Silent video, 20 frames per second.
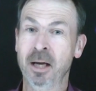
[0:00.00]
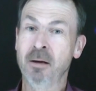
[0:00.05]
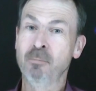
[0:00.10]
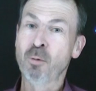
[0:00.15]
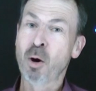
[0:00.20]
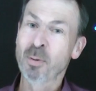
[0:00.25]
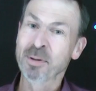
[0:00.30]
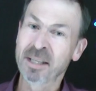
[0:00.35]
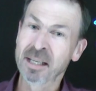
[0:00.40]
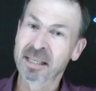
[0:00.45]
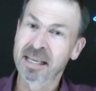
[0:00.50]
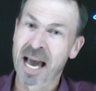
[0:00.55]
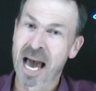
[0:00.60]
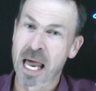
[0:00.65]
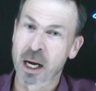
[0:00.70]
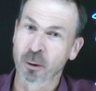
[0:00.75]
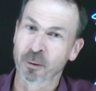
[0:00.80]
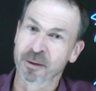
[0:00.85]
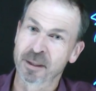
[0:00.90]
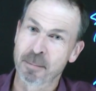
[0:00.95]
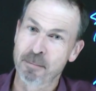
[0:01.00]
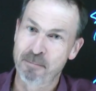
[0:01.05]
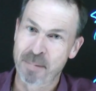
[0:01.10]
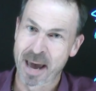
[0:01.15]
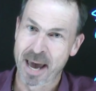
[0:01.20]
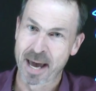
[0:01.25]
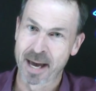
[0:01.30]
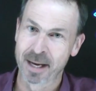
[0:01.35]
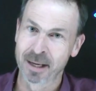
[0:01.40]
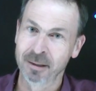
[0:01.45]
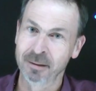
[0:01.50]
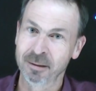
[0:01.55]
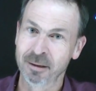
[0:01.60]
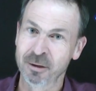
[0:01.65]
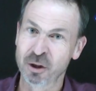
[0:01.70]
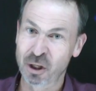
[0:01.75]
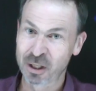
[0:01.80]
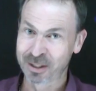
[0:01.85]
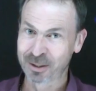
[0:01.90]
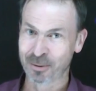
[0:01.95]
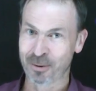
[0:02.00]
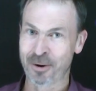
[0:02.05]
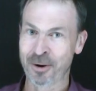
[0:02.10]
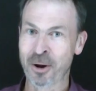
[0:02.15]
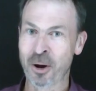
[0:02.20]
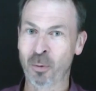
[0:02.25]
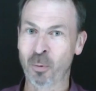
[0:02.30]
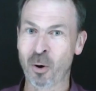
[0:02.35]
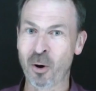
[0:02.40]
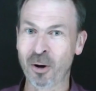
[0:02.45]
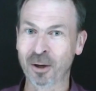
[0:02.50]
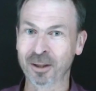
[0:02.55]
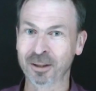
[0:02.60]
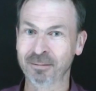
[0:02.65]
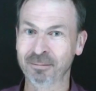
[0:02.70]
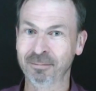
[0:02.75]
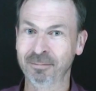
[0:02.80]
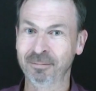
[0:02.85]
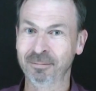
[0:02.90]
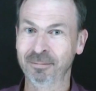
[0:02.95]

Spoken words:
What was the colour of the bear she saw on her walk?